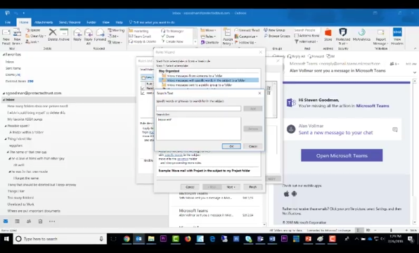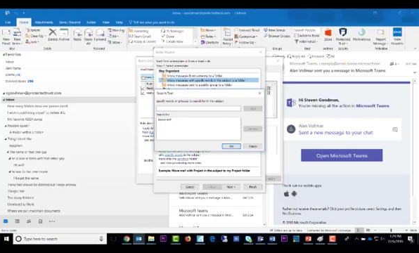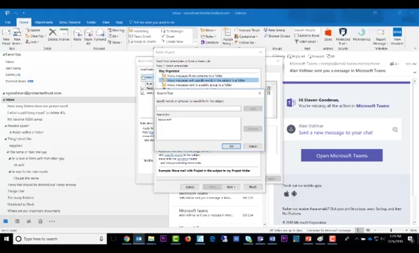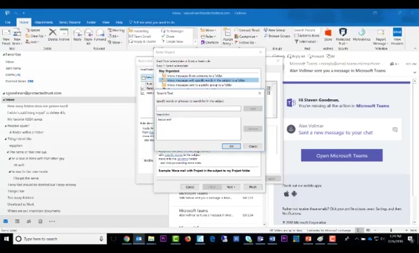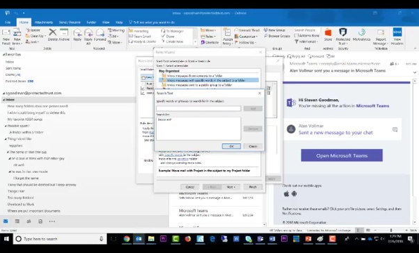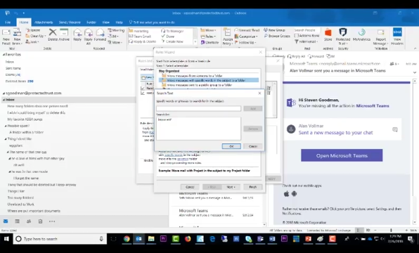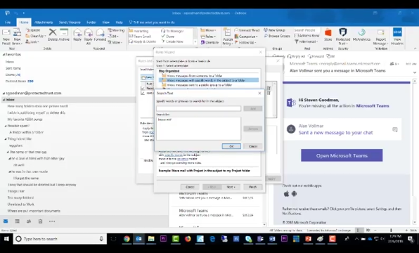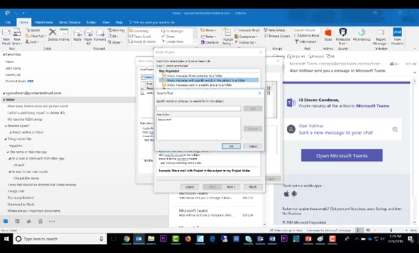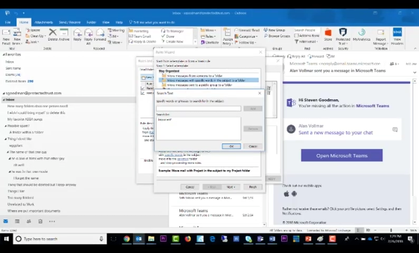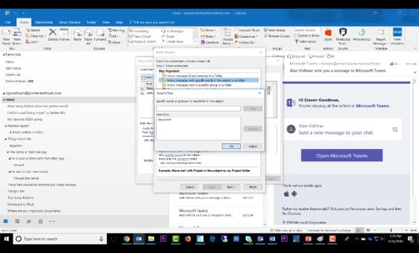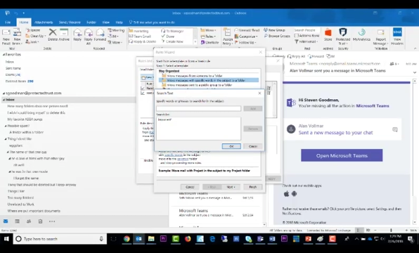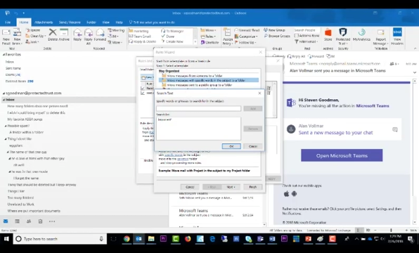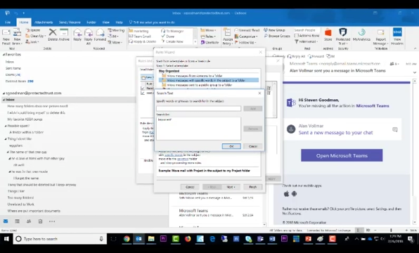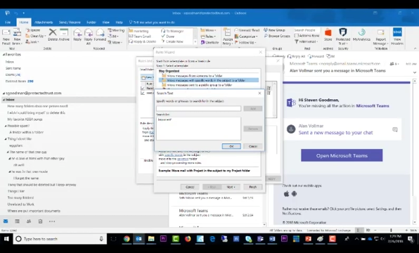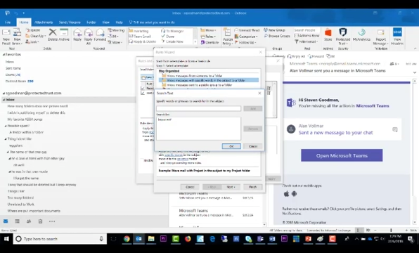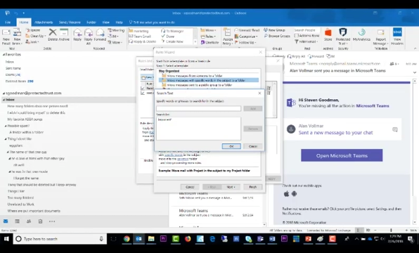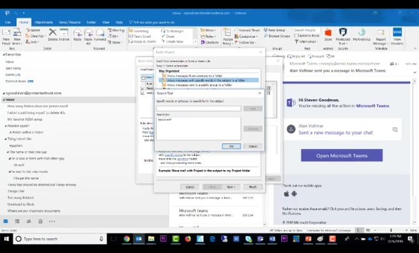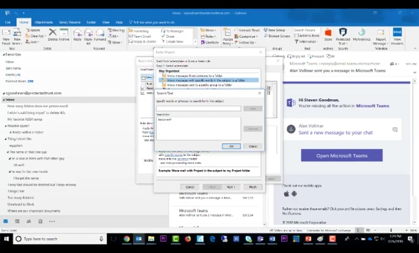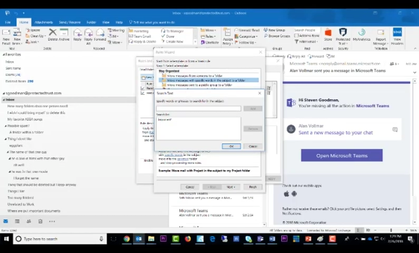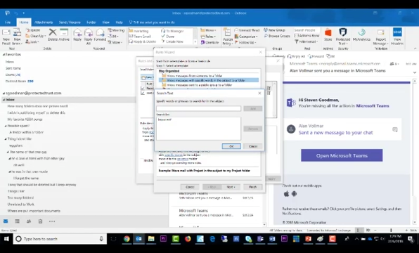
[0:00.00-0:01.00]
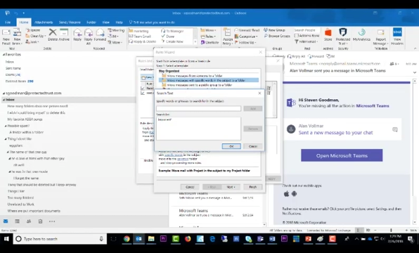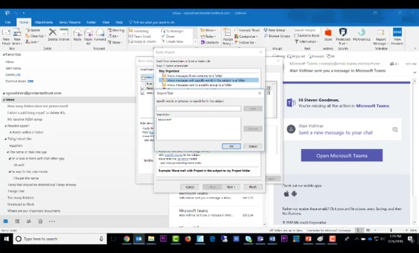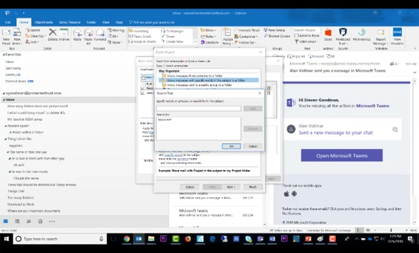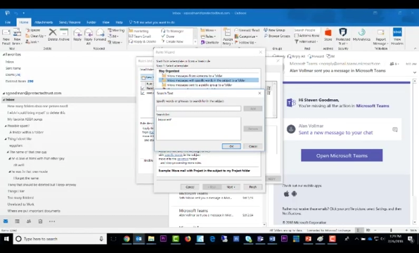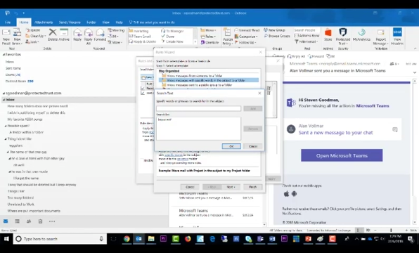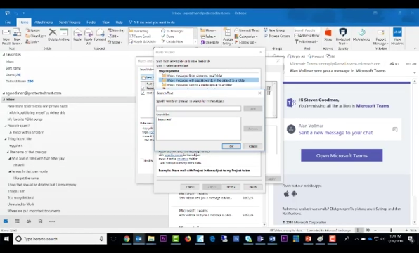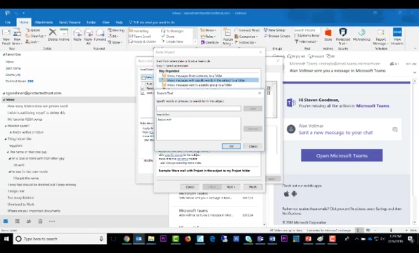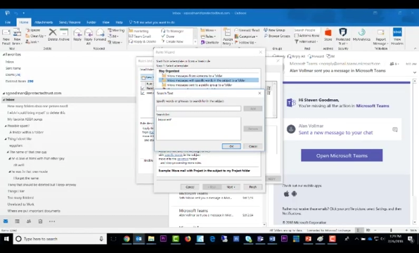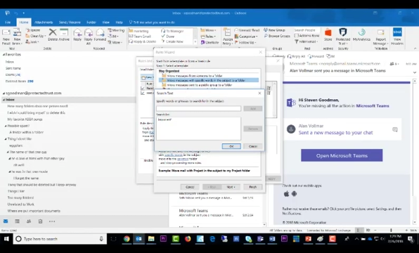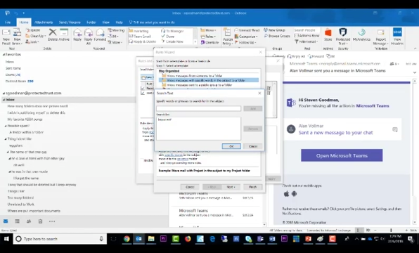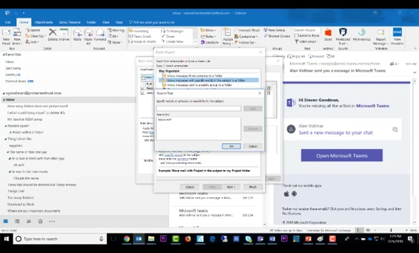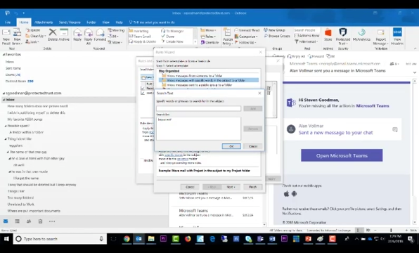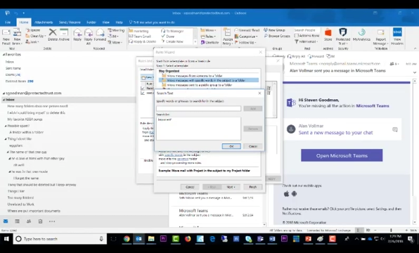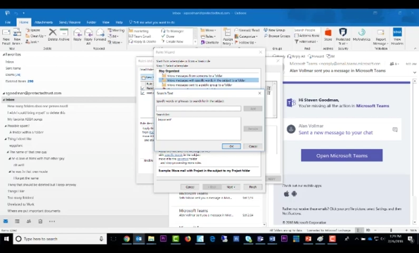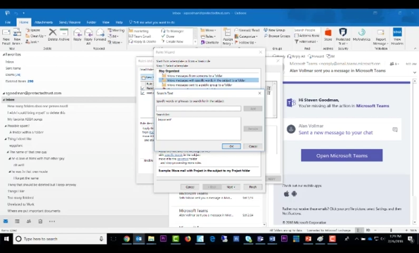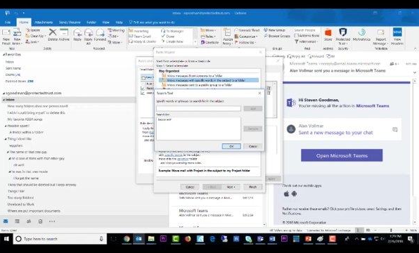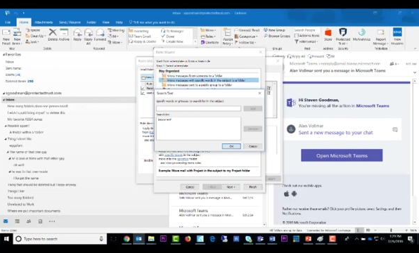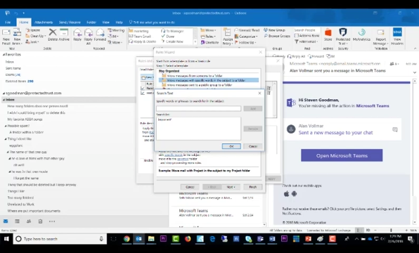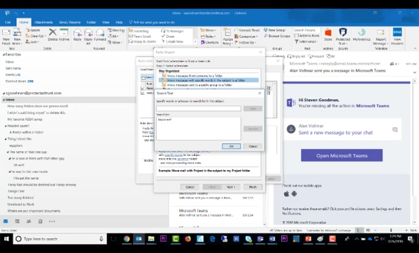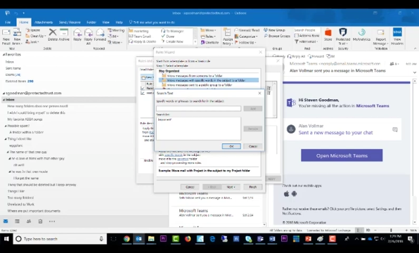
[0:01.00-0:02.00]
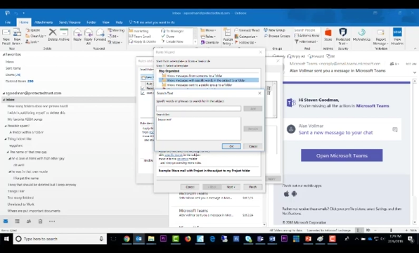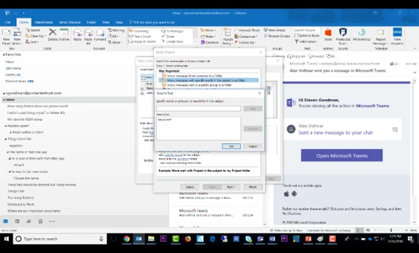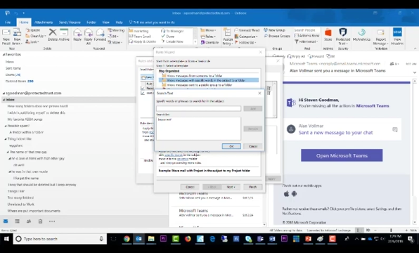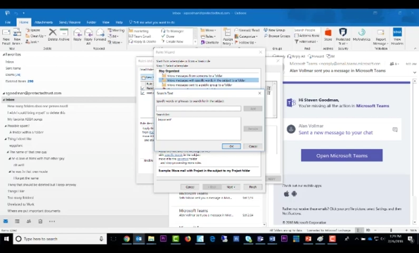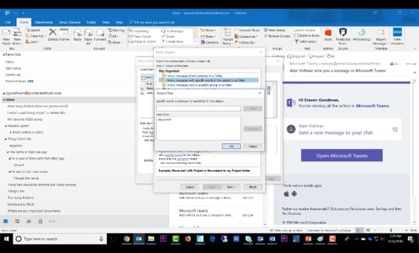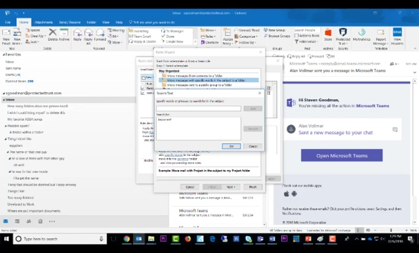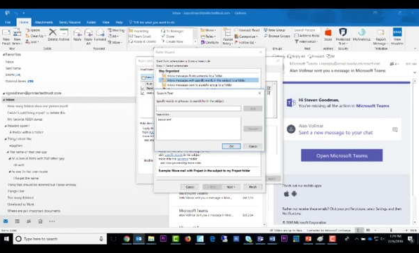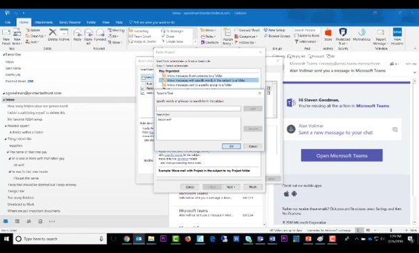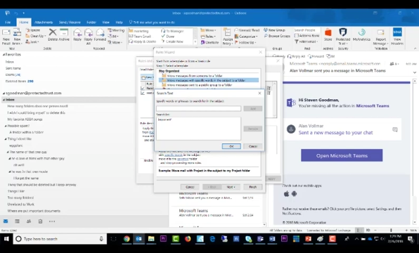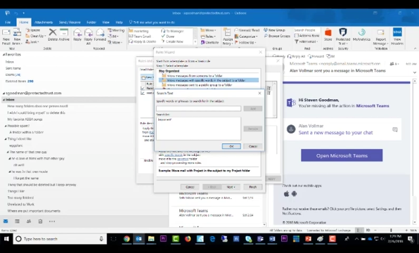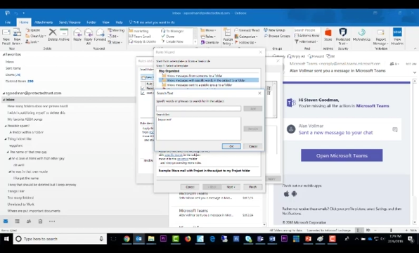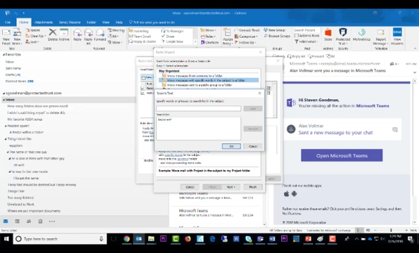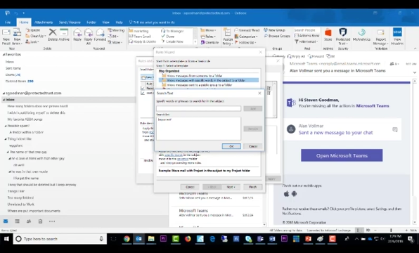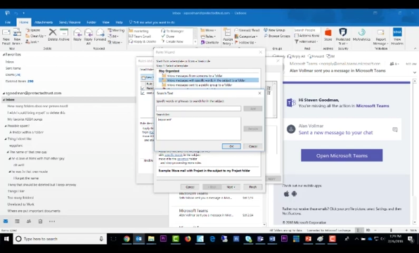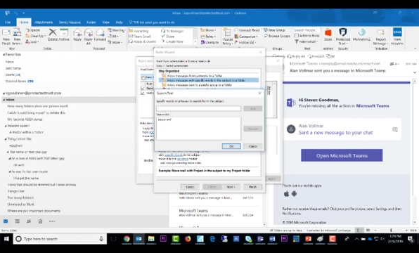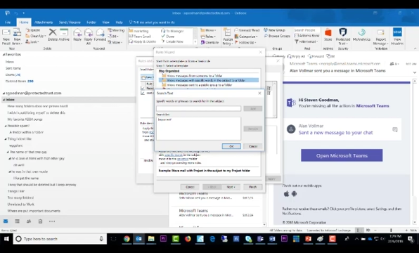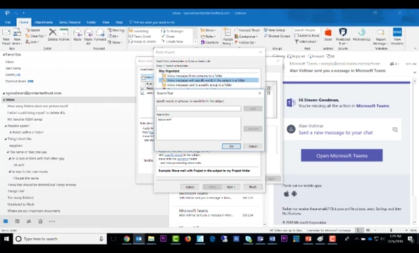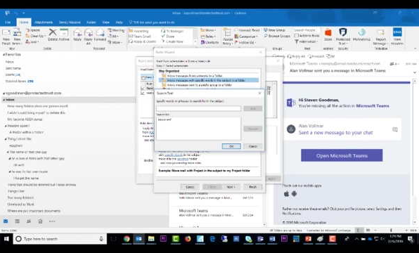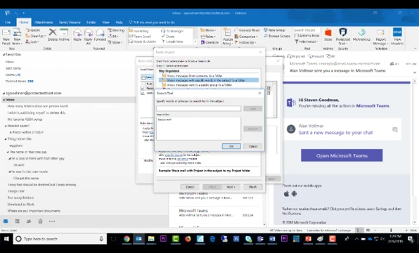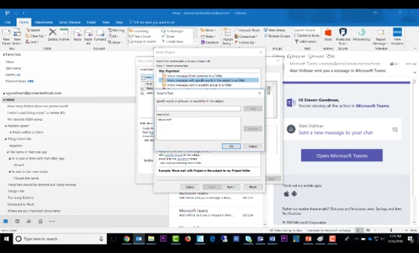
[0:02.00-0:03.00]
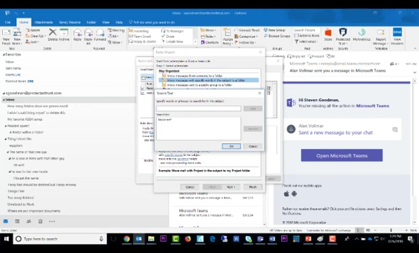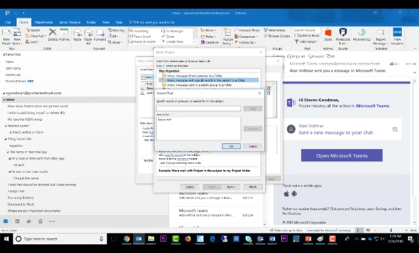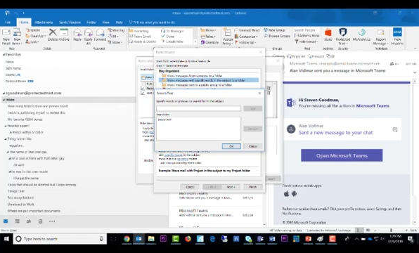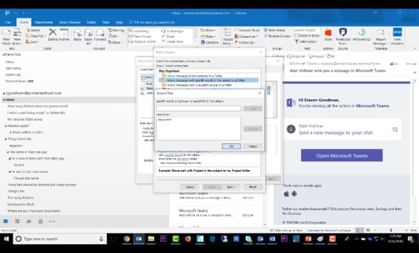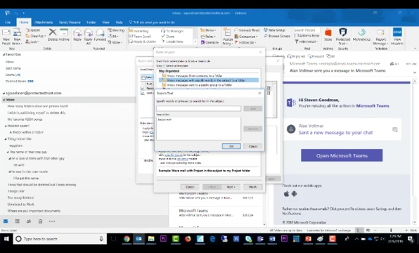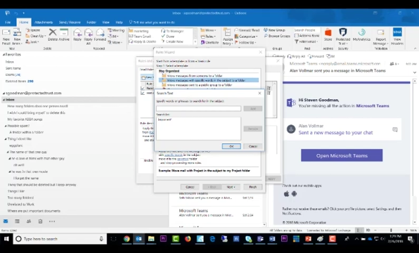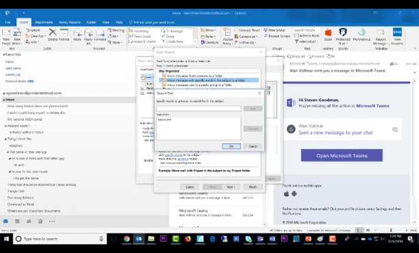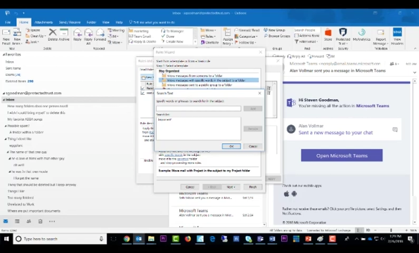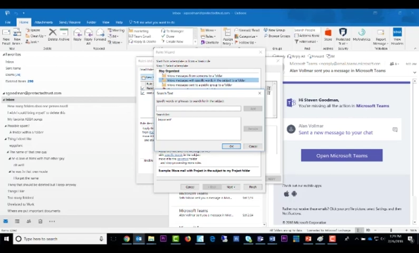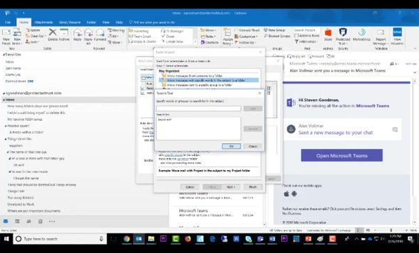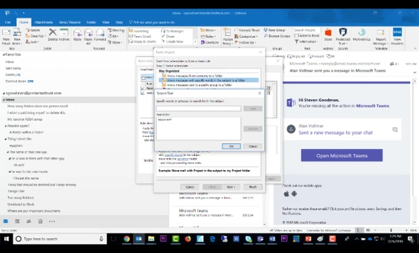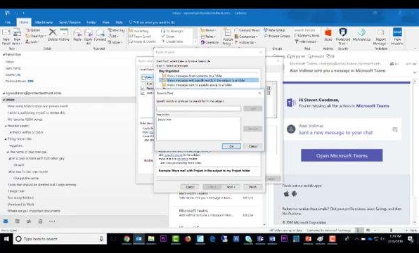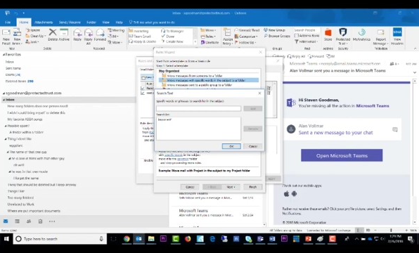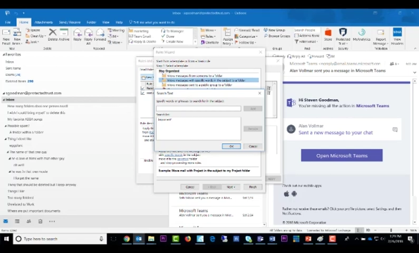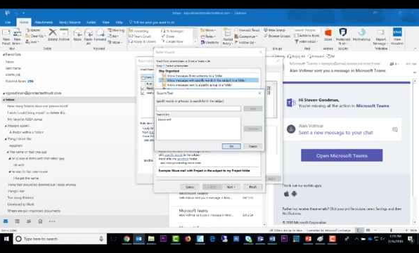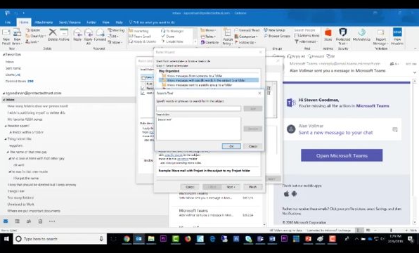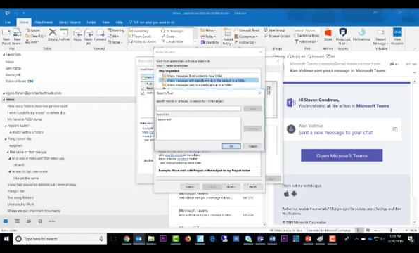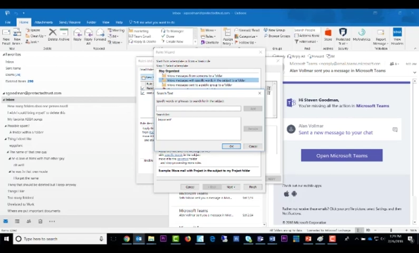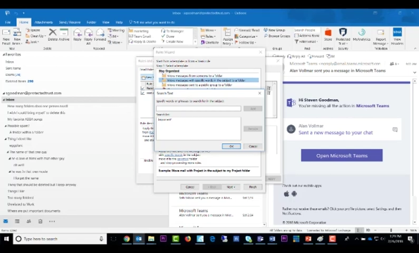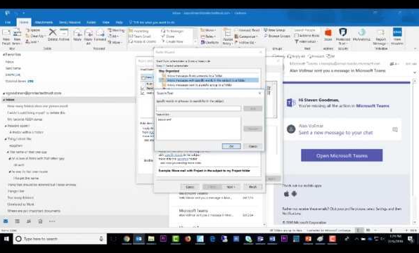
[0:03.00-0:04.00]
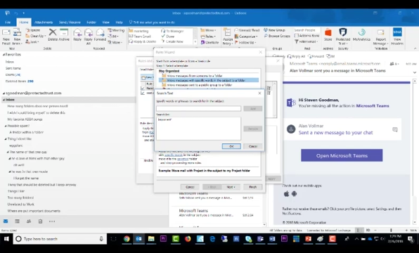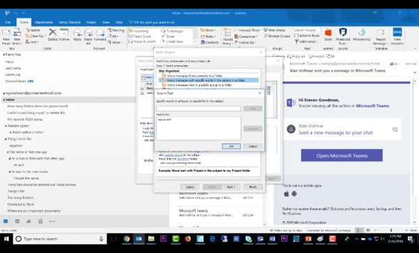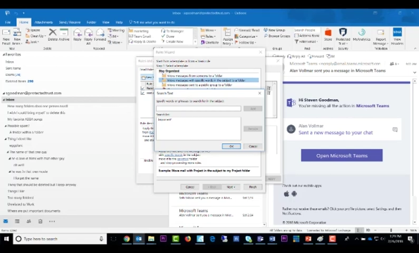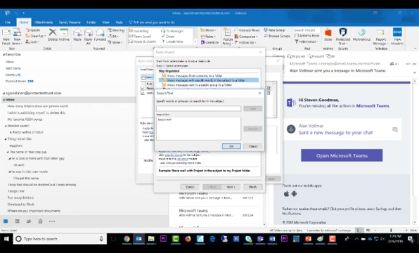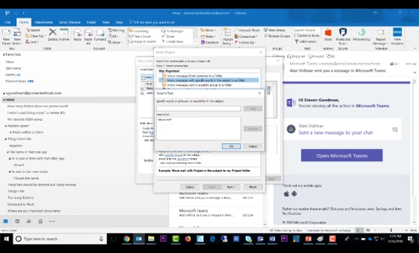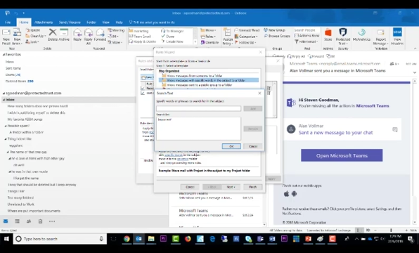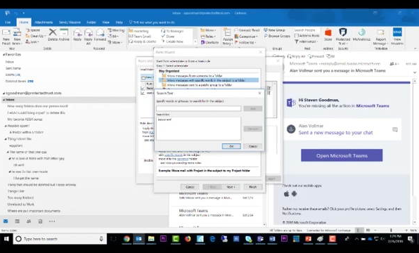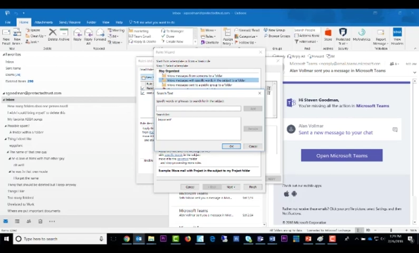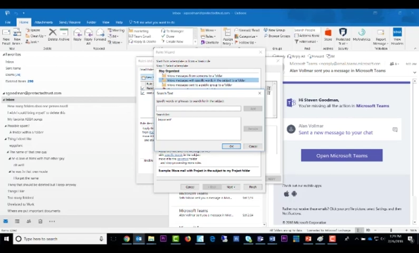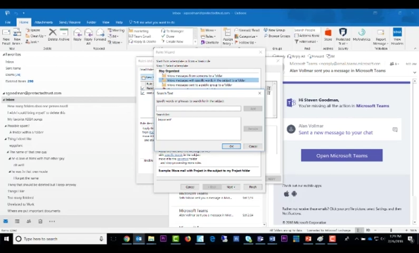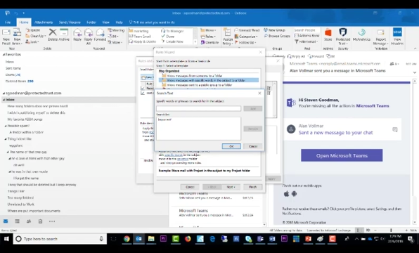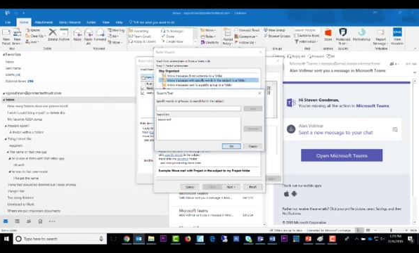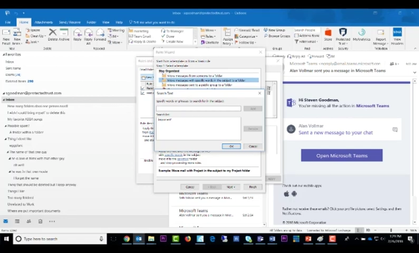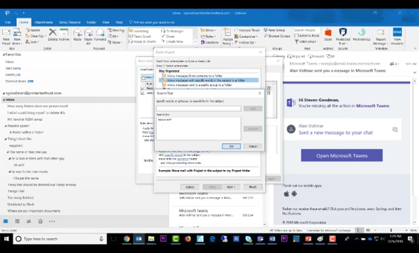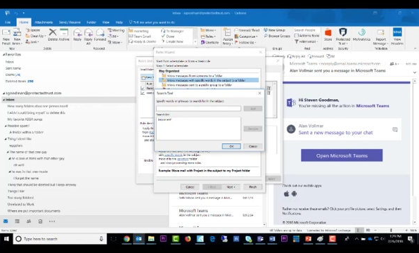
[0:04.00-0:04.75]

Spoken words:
(no speaker visible)